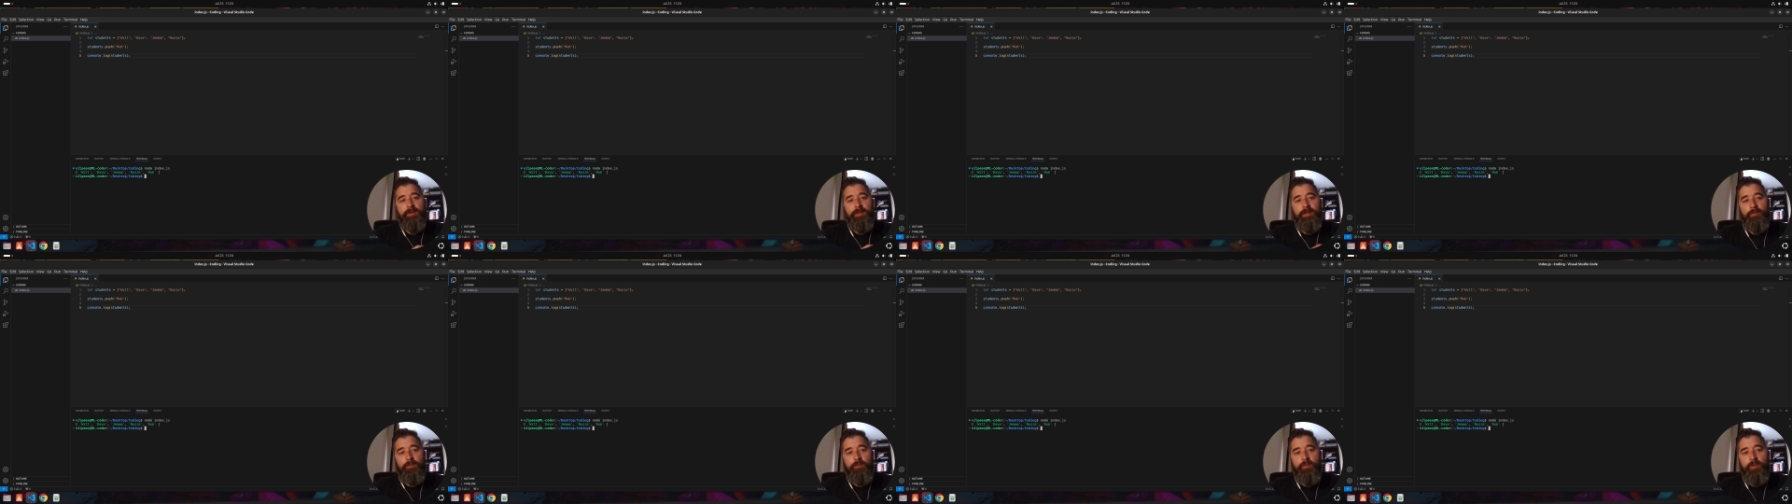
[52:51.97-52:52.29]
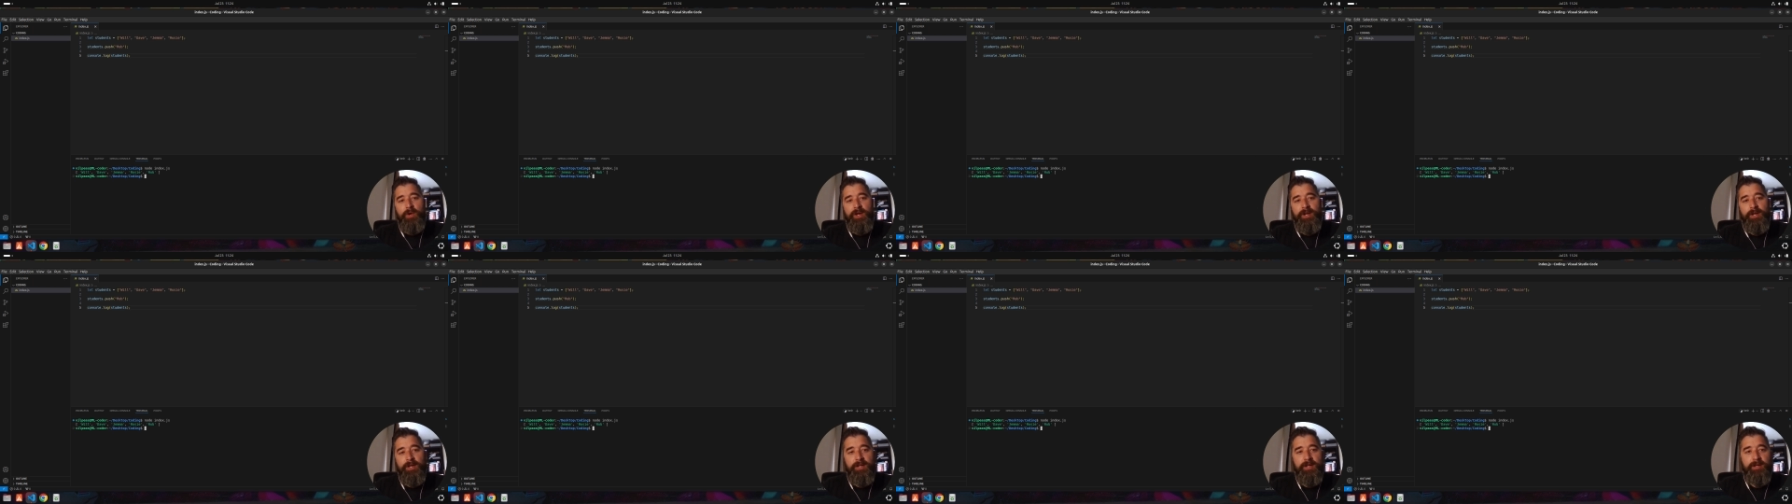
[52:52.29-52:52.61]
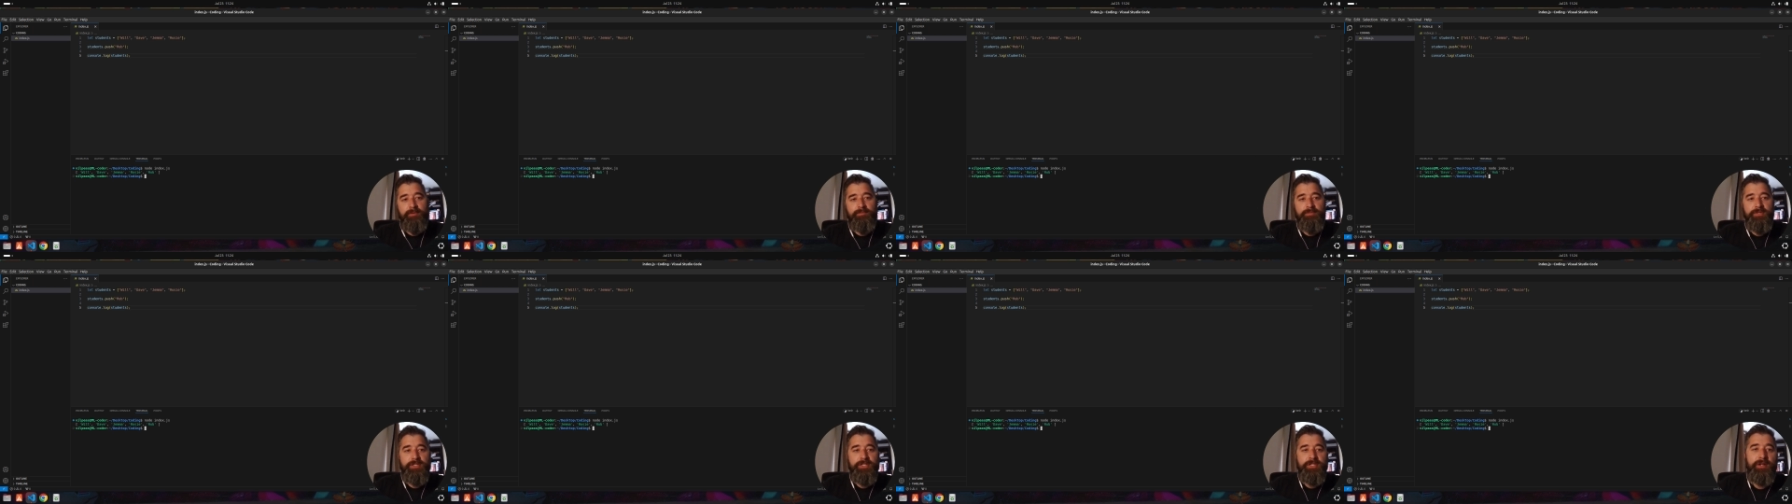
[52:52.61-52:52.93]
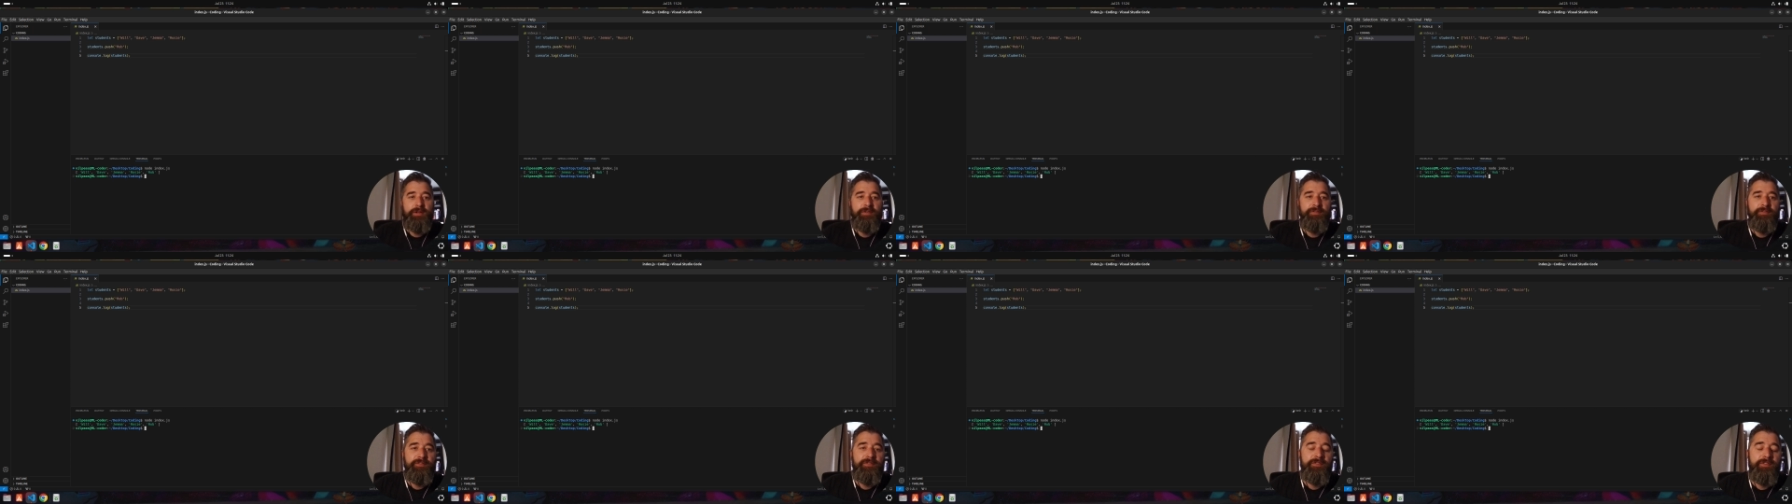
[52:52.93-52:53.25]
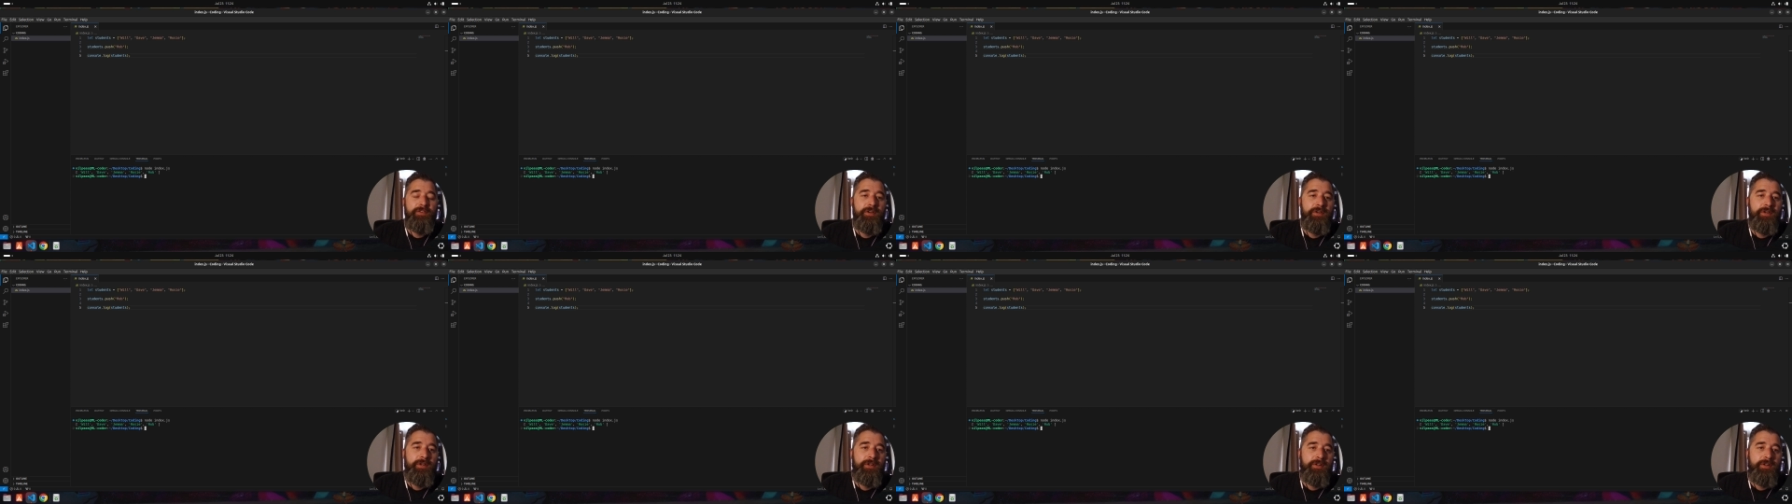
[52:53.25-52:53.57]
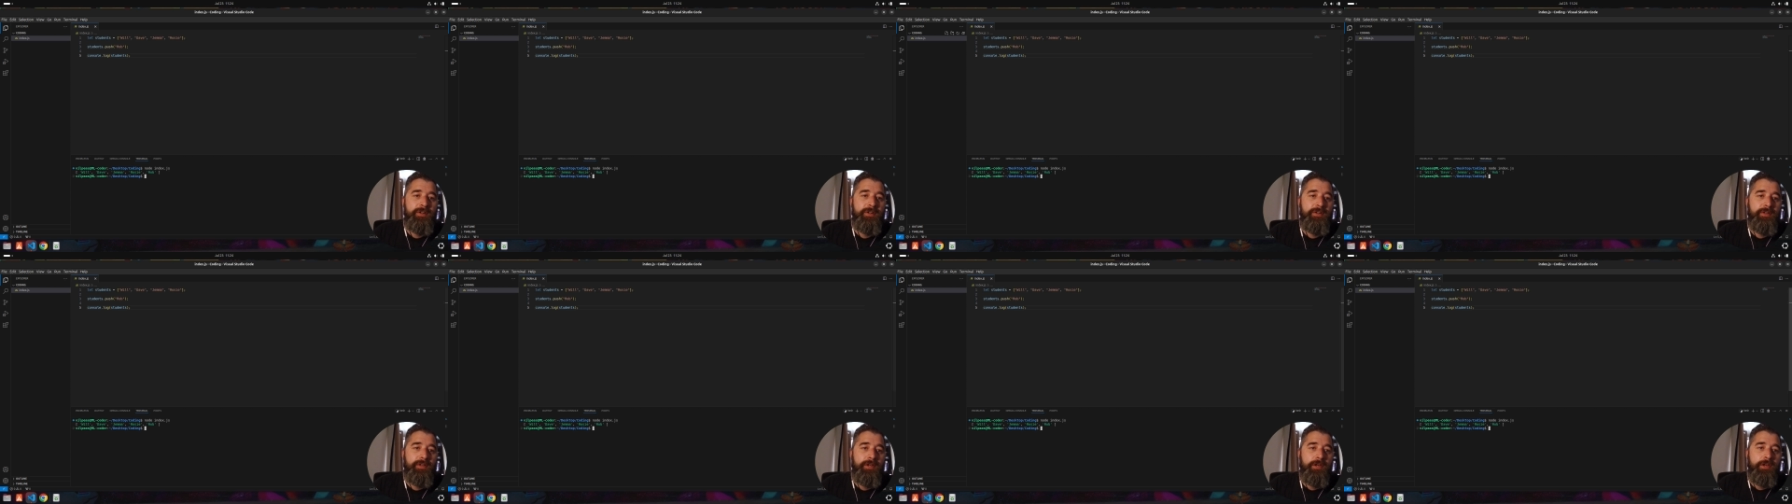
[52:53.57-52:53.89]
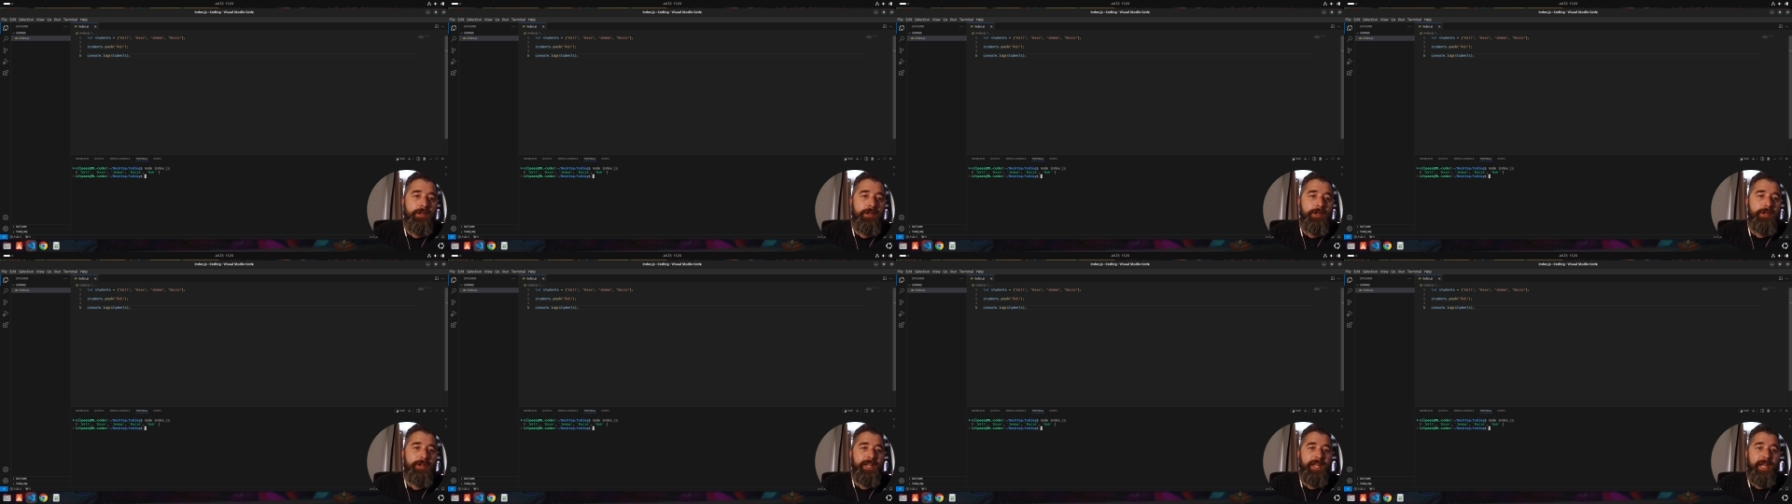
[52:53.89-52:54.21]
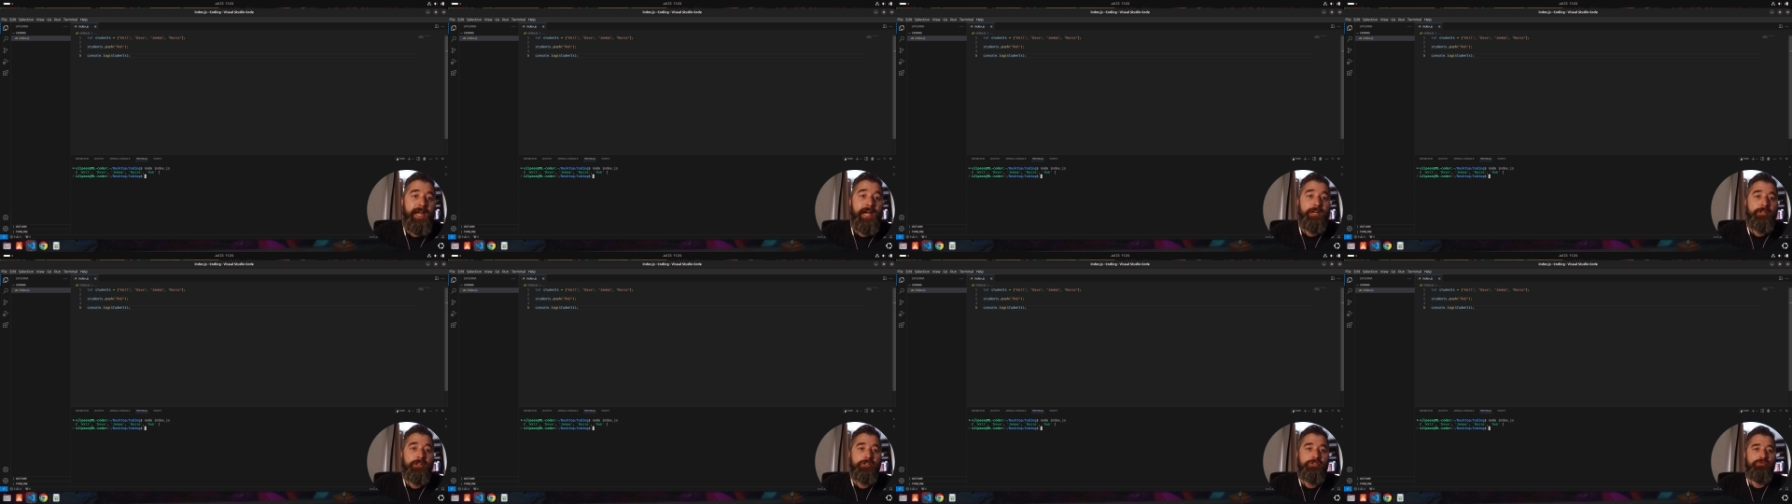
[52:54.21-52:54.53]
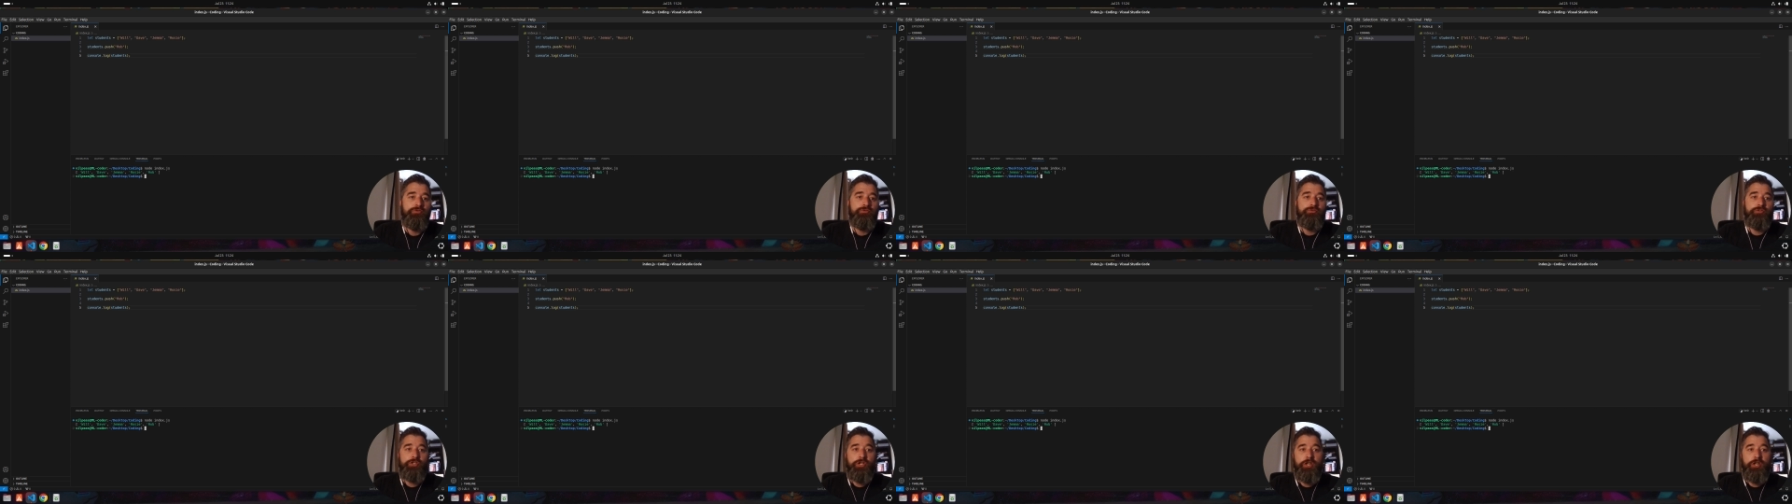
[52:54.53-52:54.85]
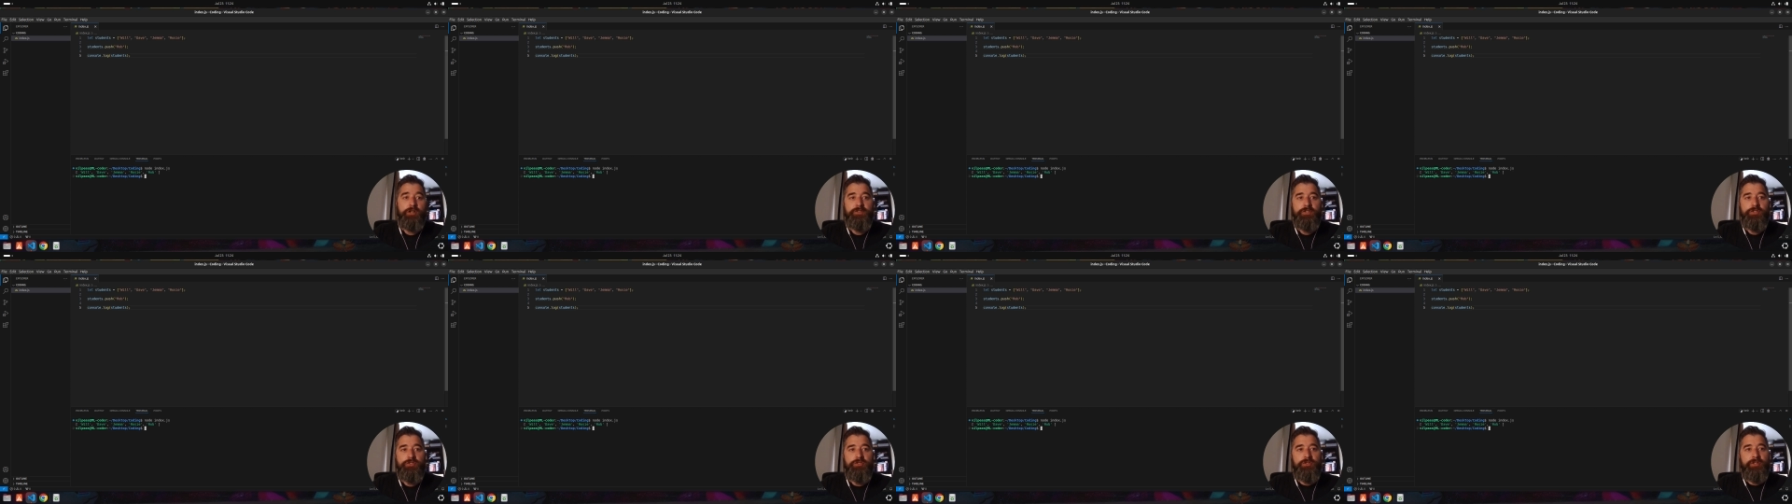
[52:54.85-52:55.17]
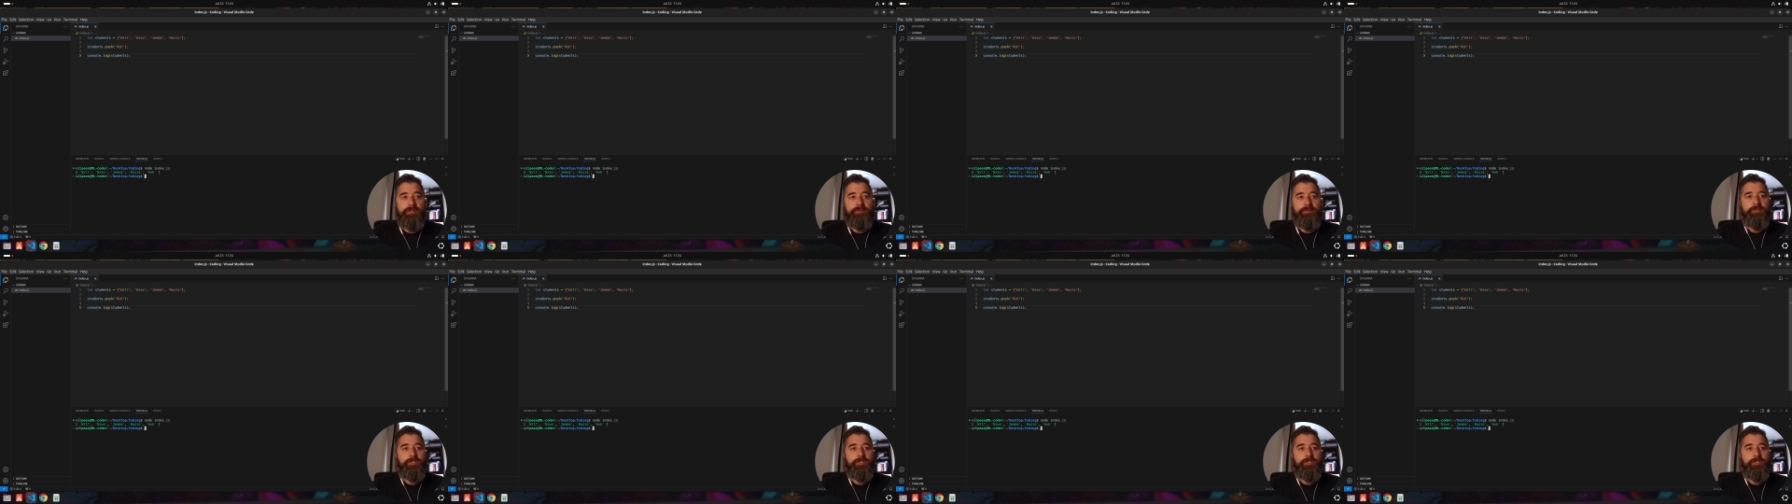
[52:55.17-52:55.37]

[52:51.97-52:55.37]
When it comes time for learning actual JavaScript,